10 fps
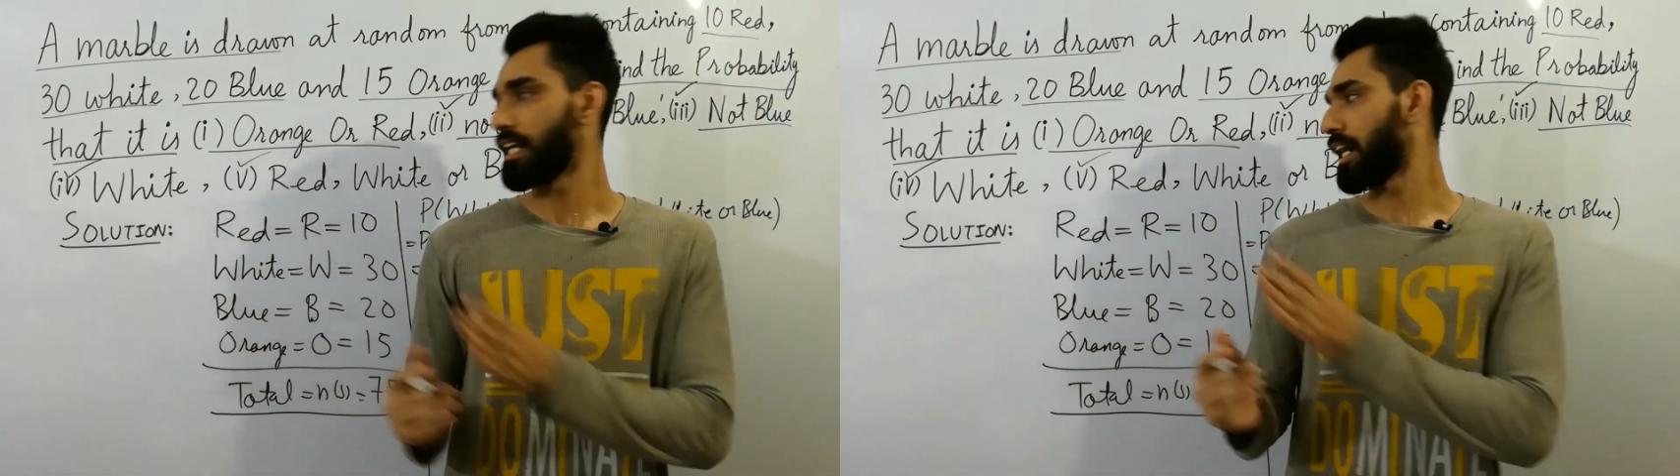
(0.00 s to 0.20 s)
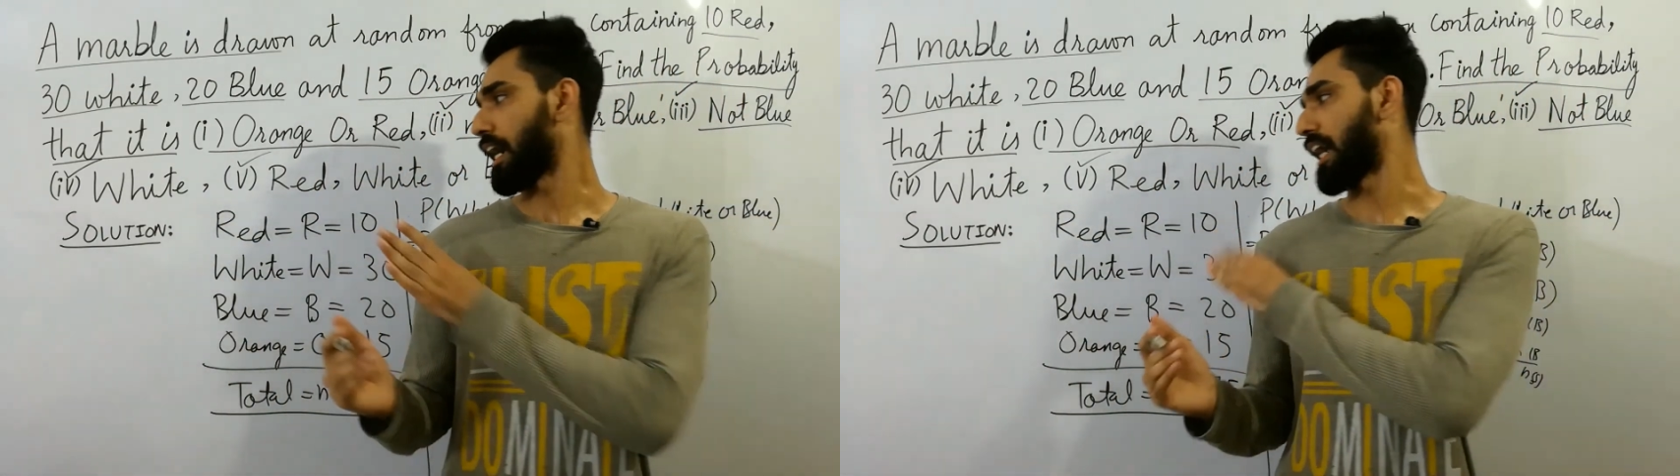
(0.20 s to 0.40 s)

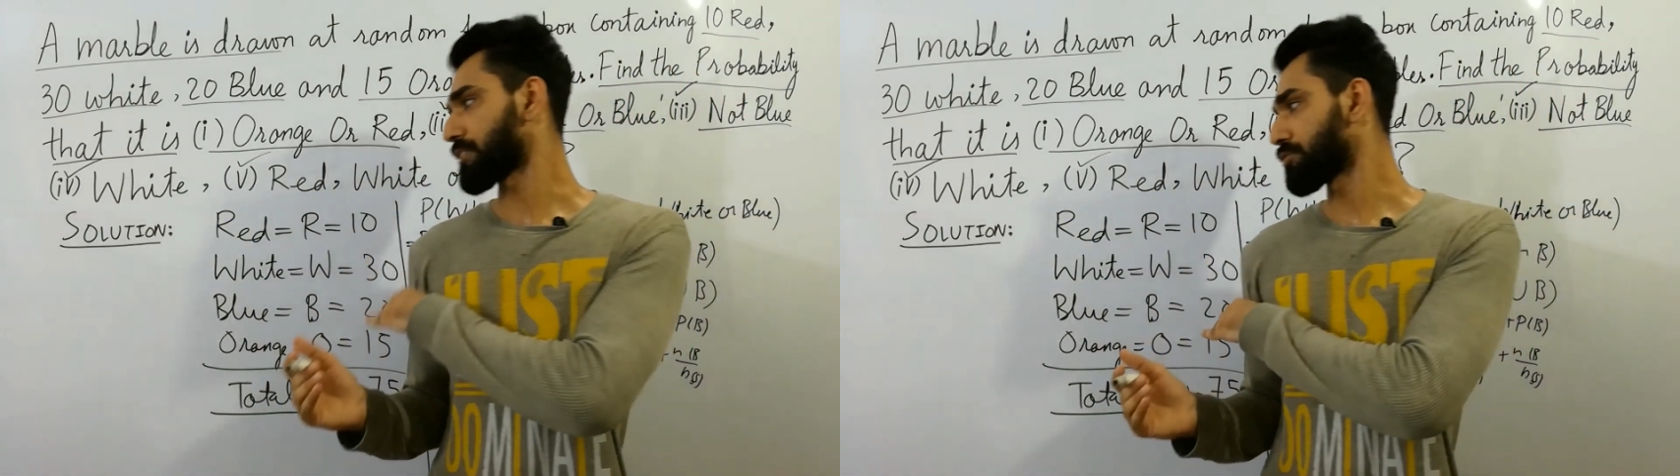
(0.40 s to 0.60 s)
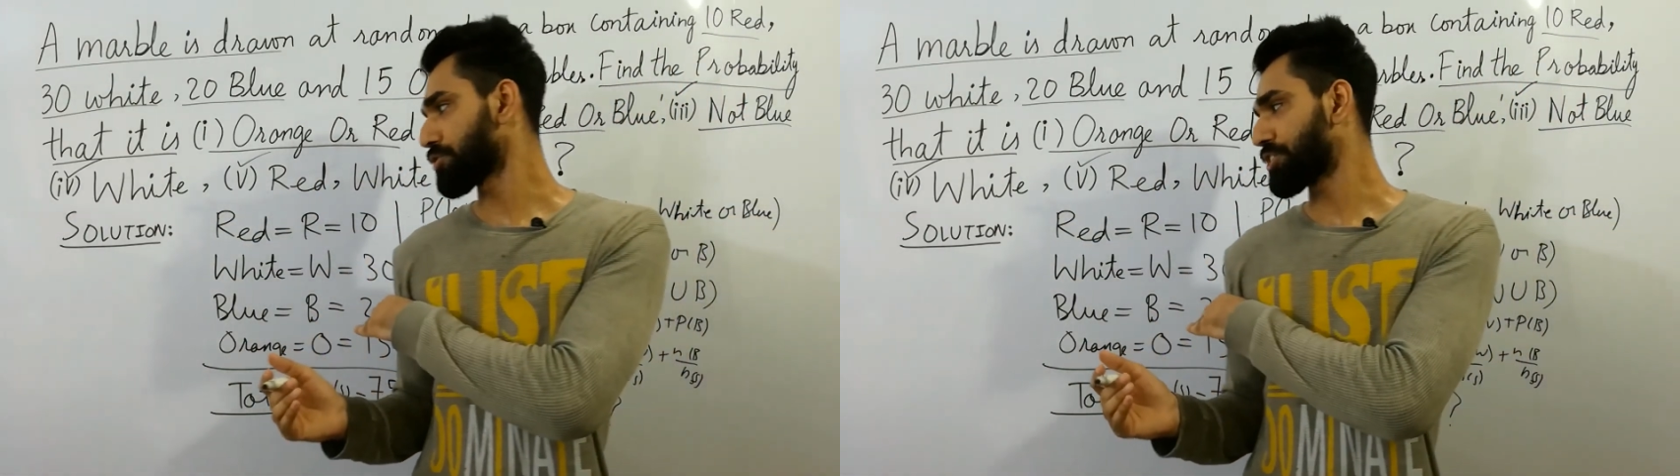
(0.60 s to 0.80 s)

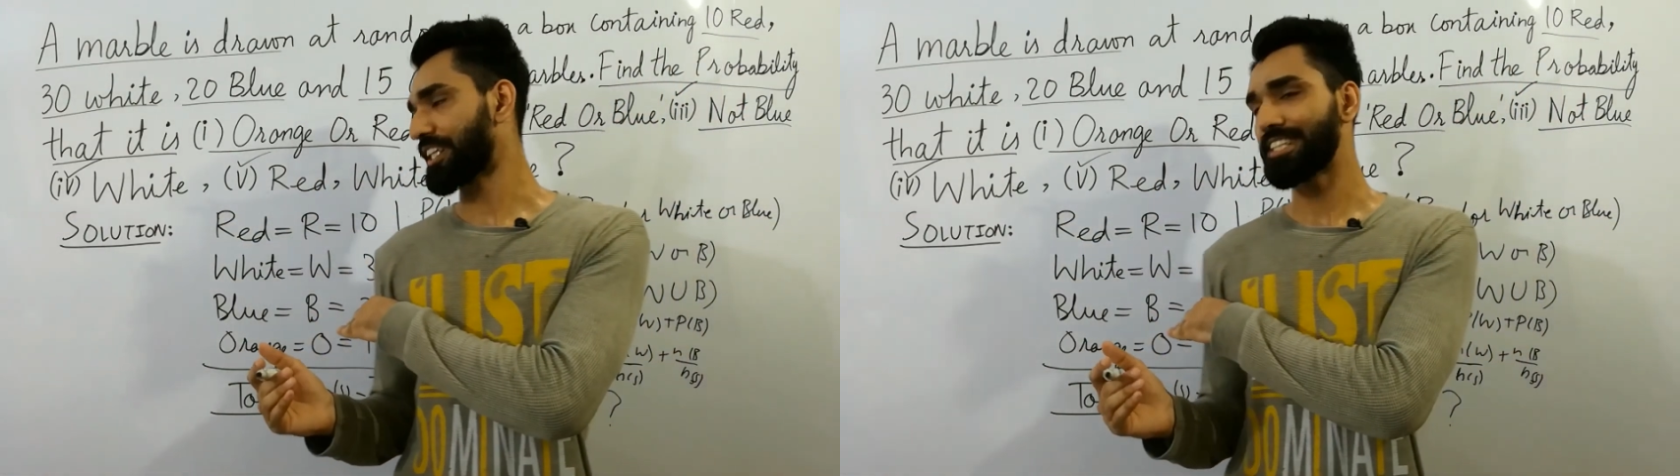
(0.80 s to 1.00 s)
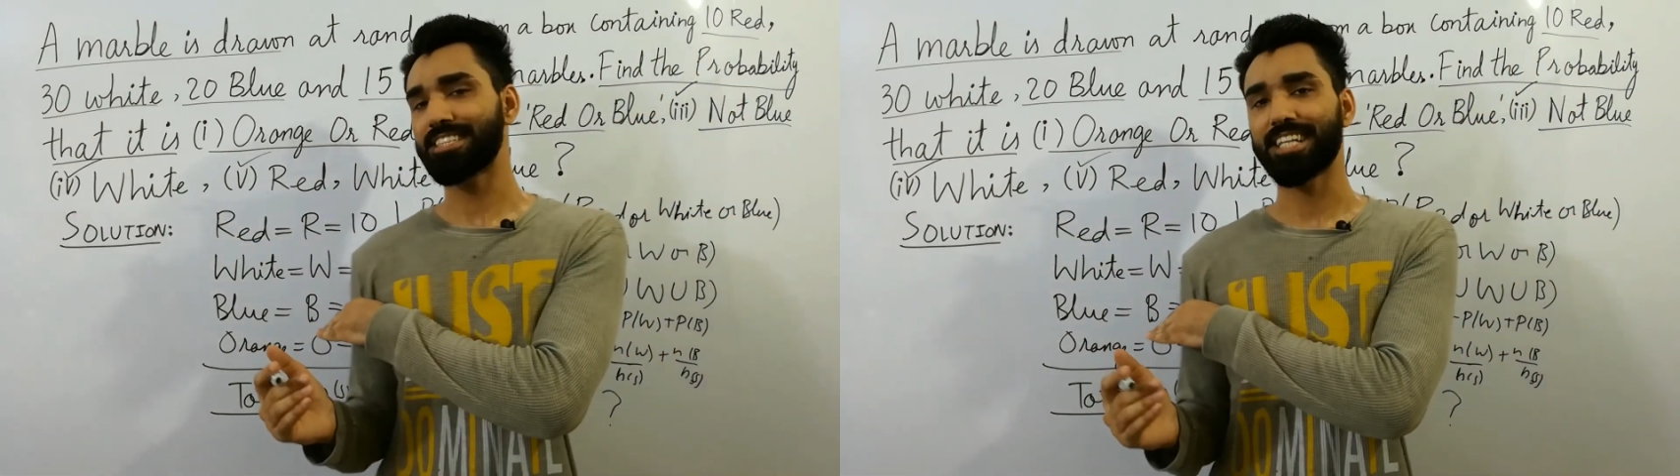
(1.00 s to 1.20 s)
Also share
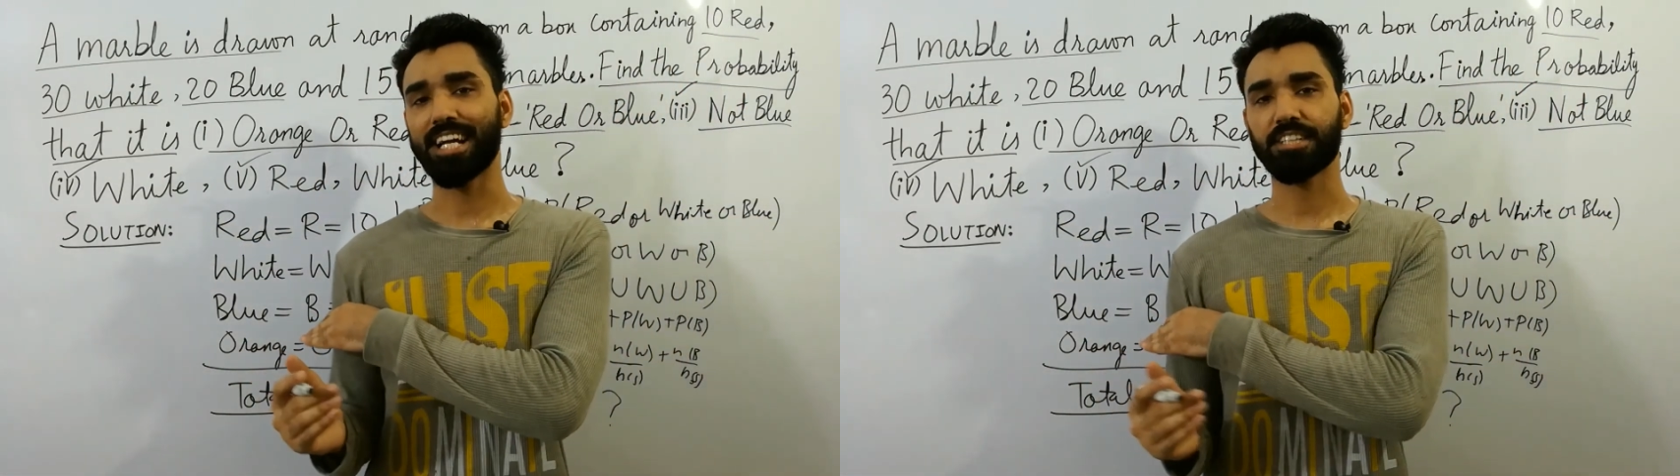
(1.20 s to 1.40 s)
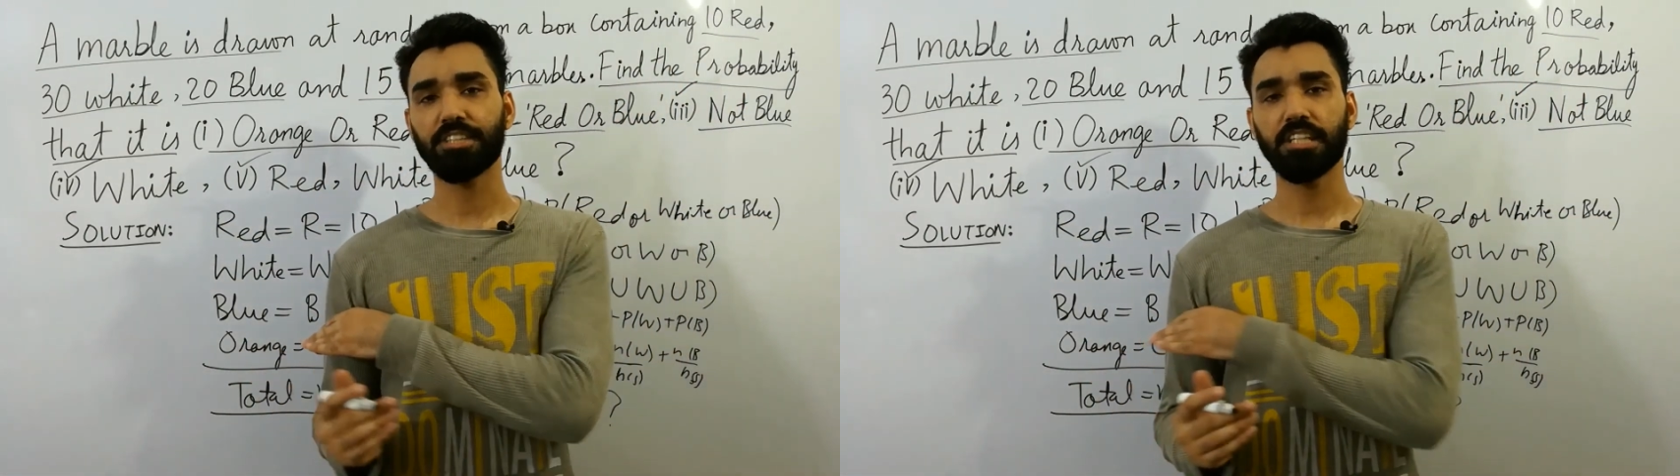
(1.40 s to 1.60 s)
this lecture